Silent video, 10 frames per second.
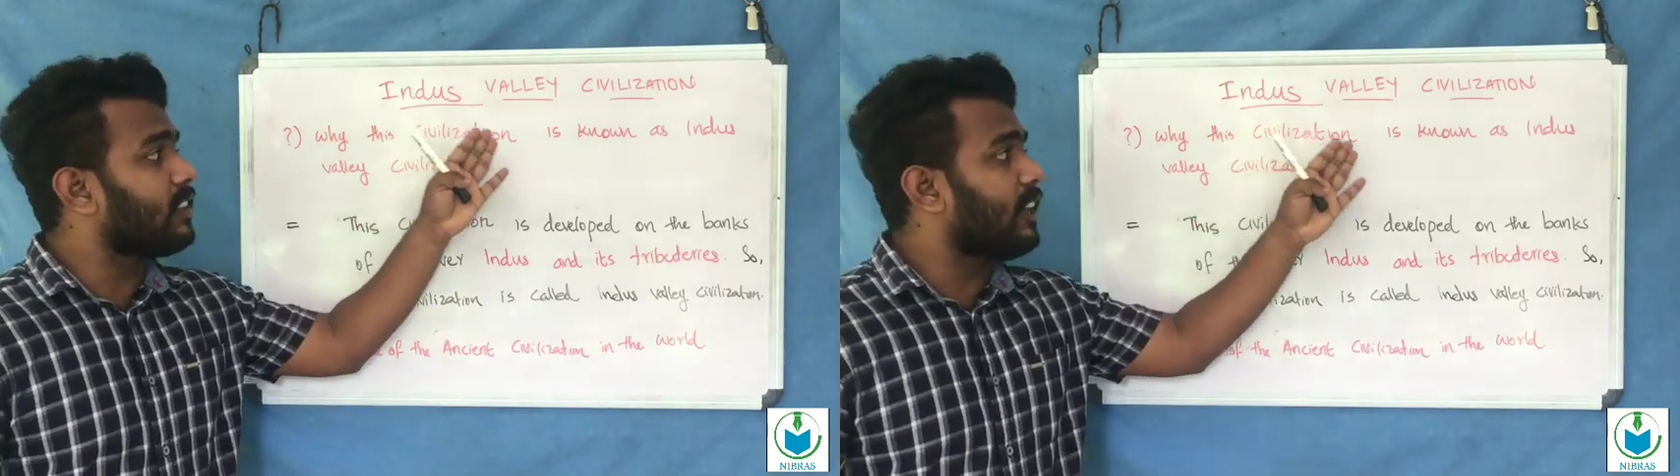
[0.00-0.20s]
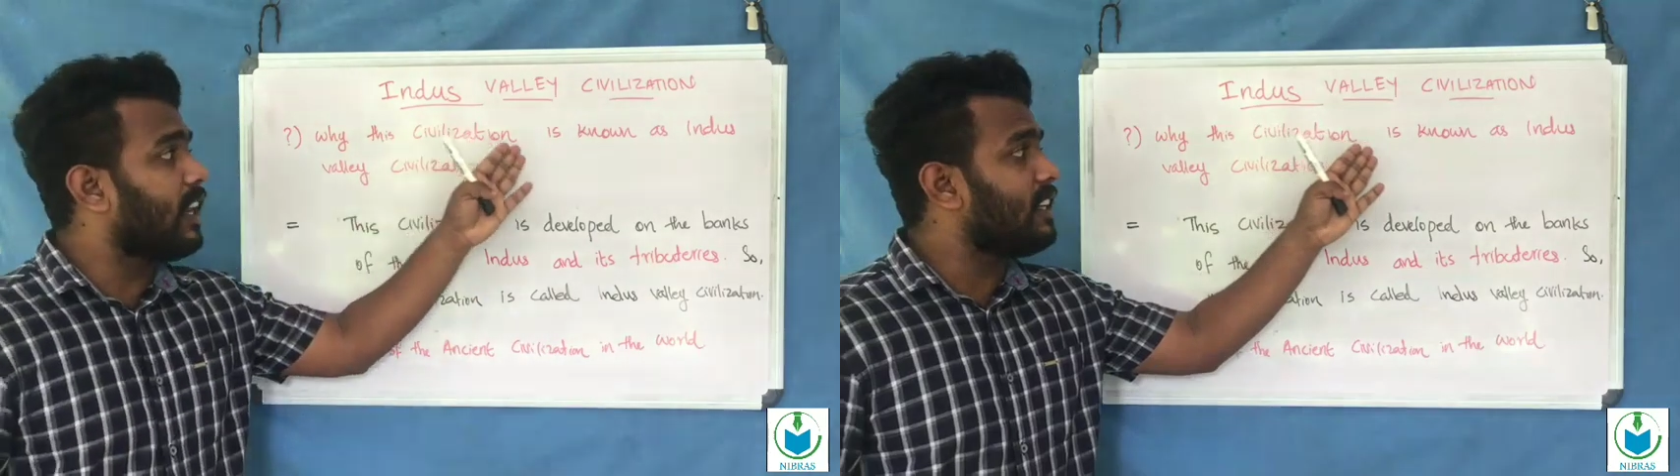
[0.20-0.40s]

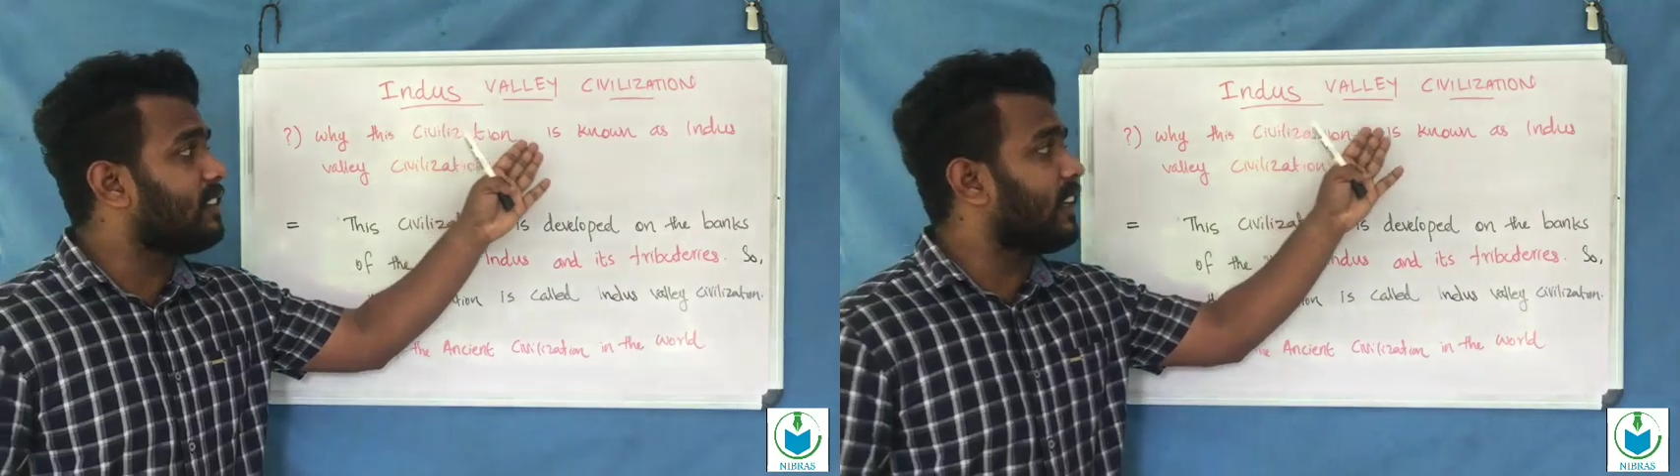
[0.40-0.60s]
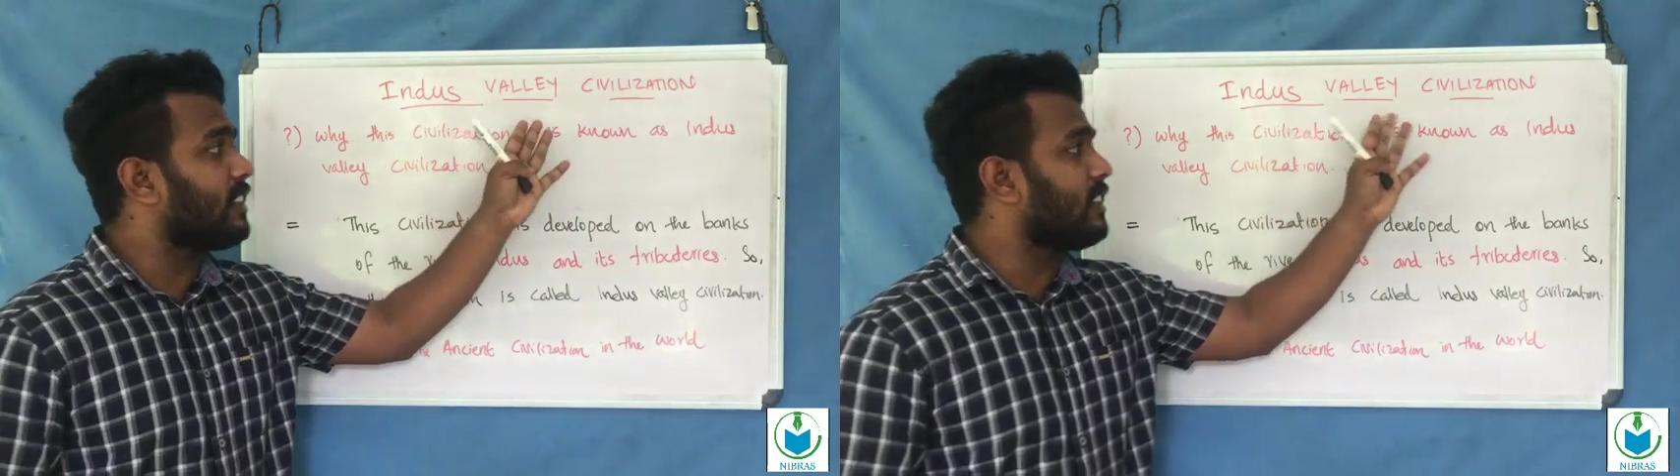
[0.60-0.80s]

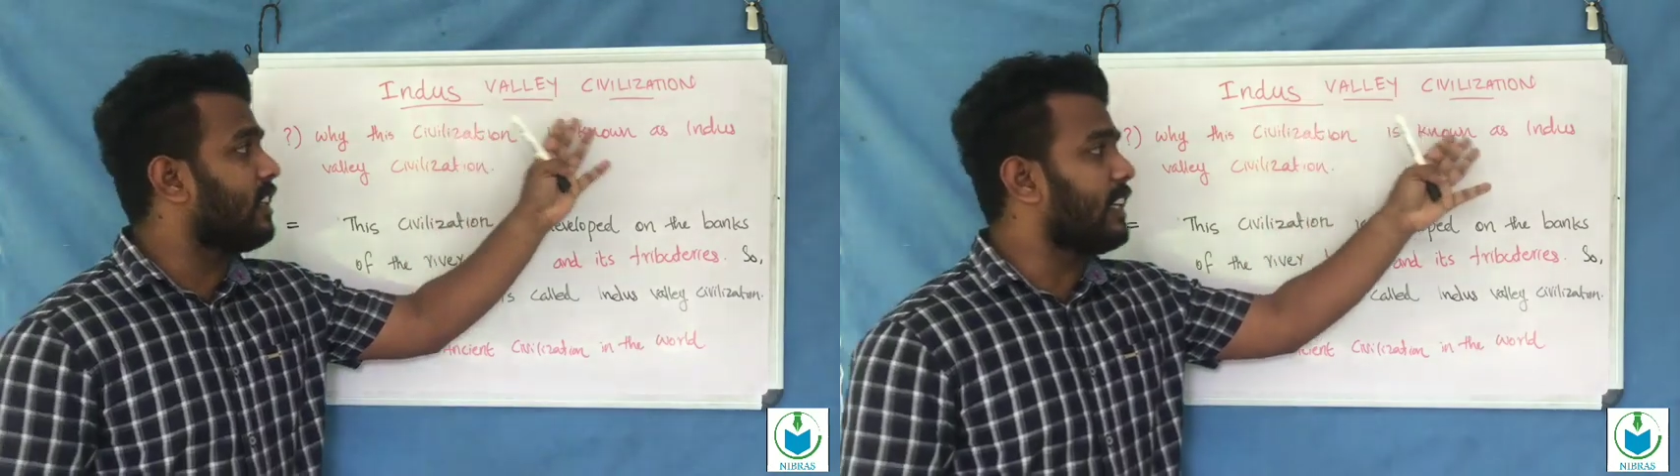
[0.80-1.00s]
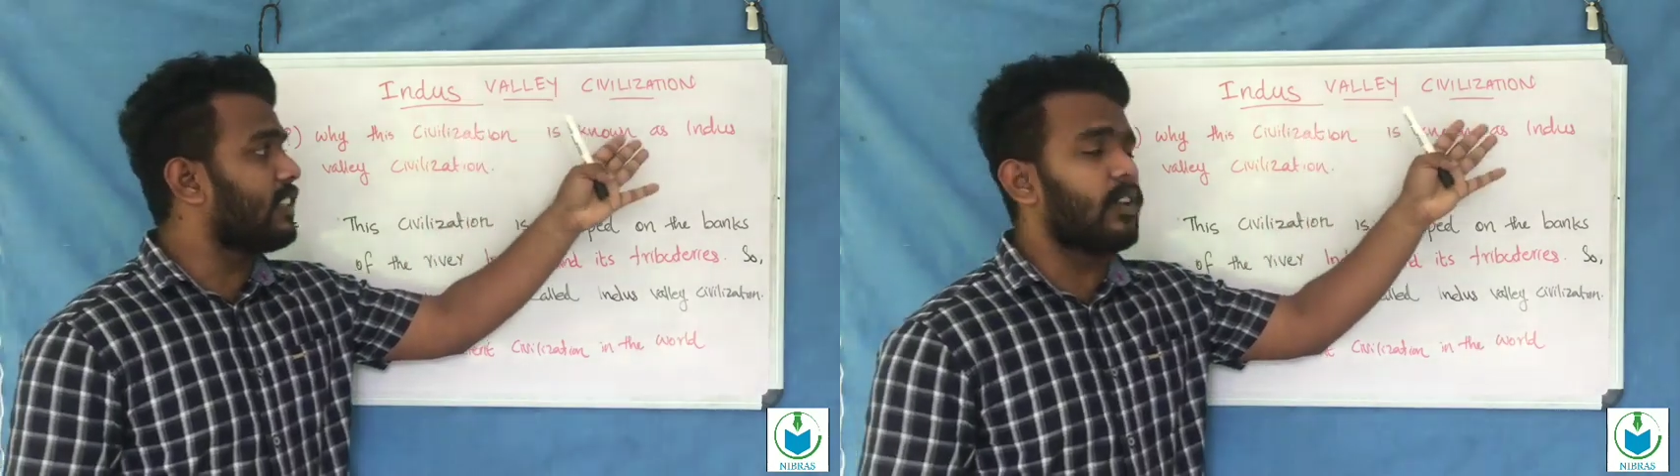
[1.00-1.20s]
civilization
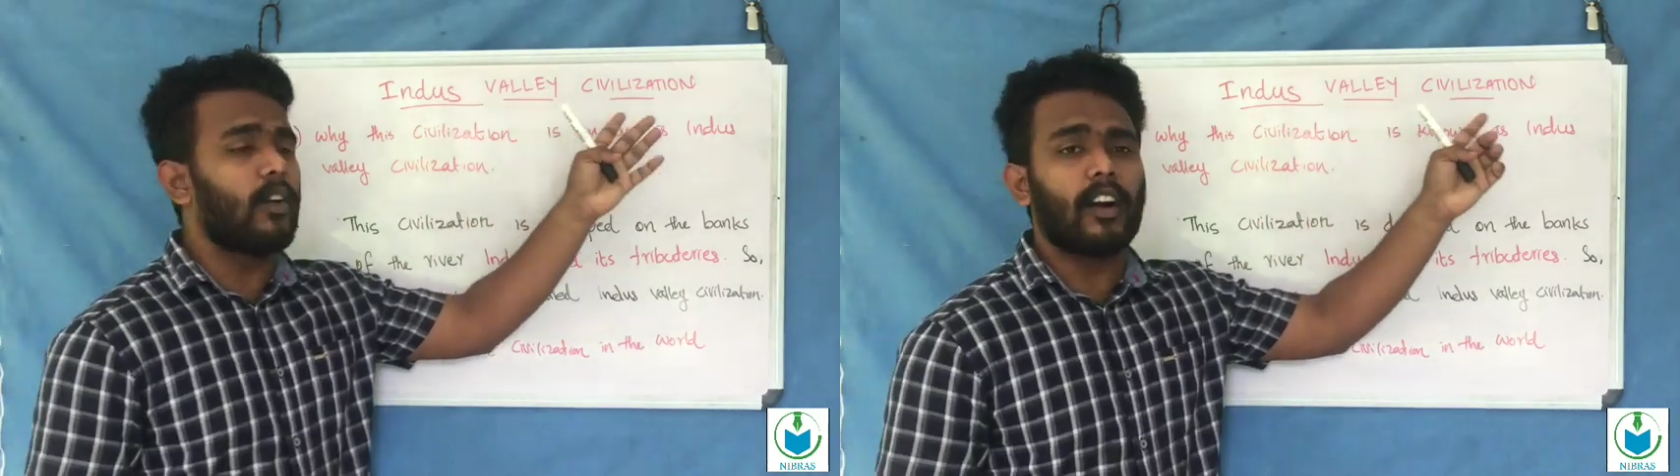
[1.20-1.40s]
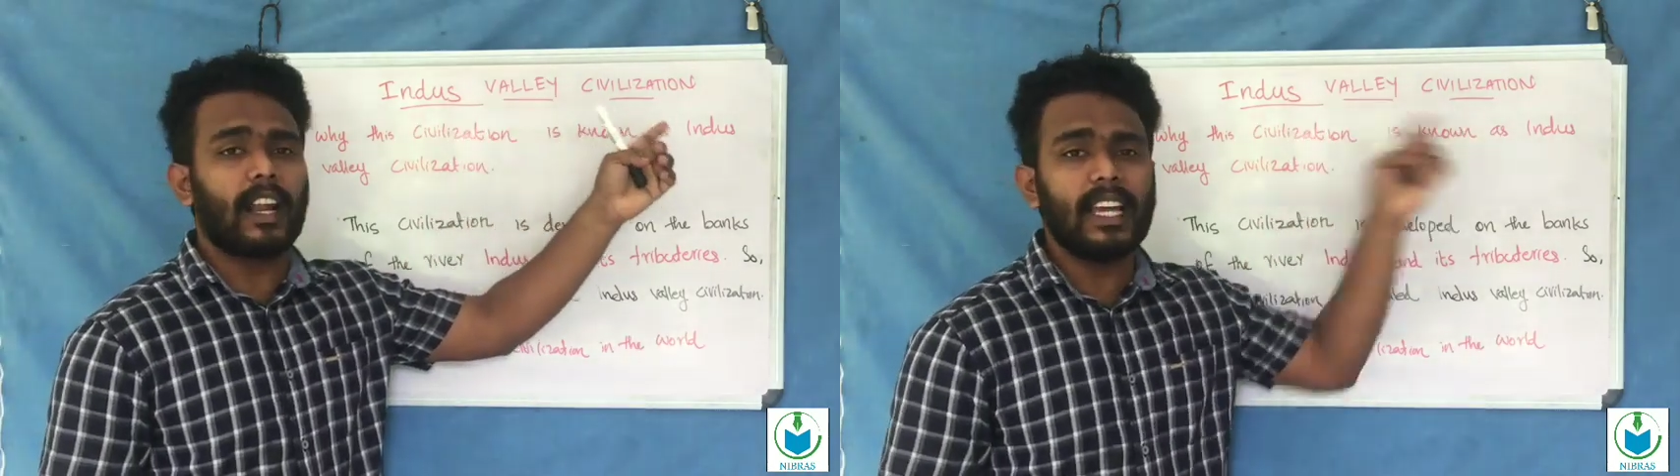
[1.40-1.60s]
is
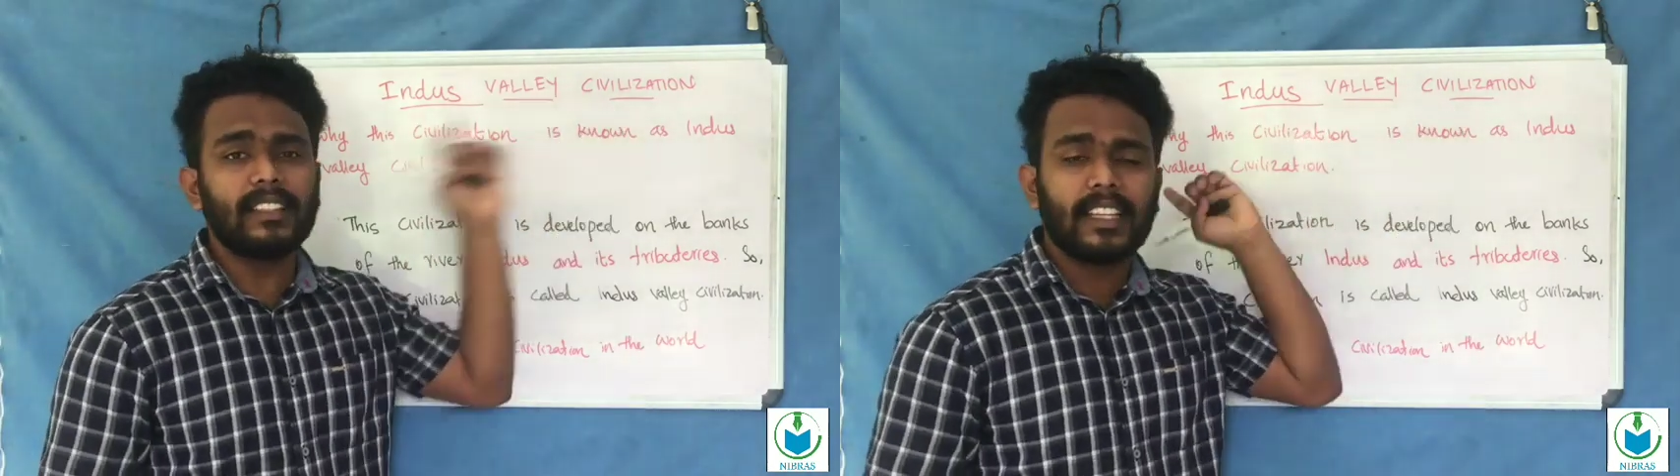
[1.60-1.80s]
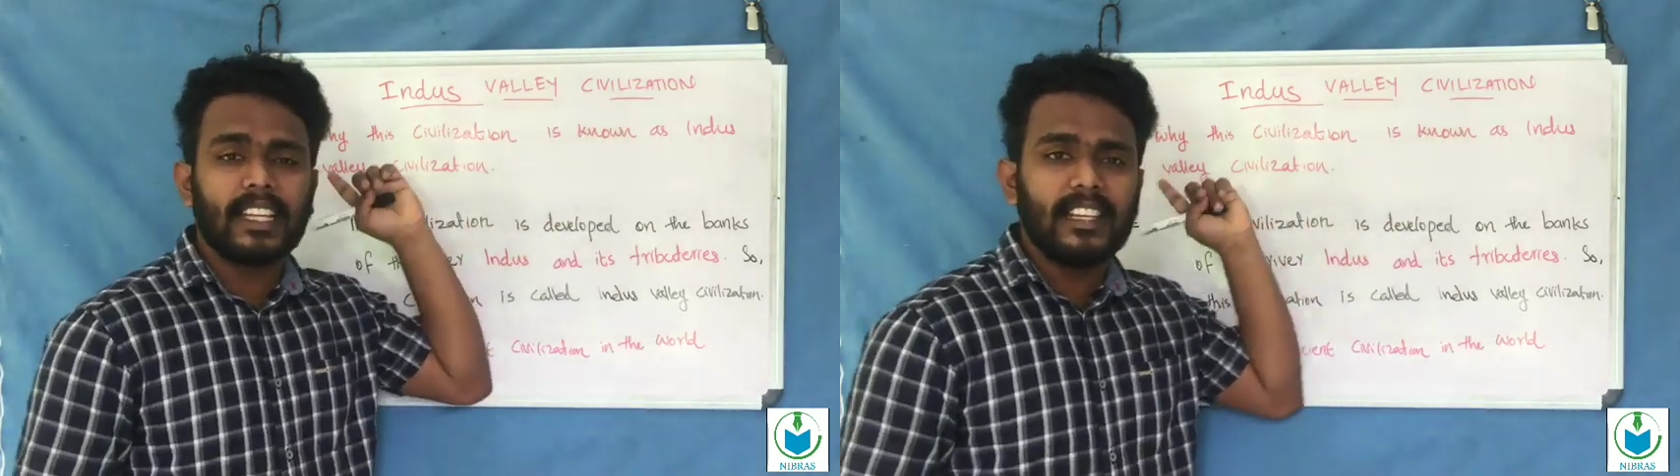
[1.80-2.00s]
known as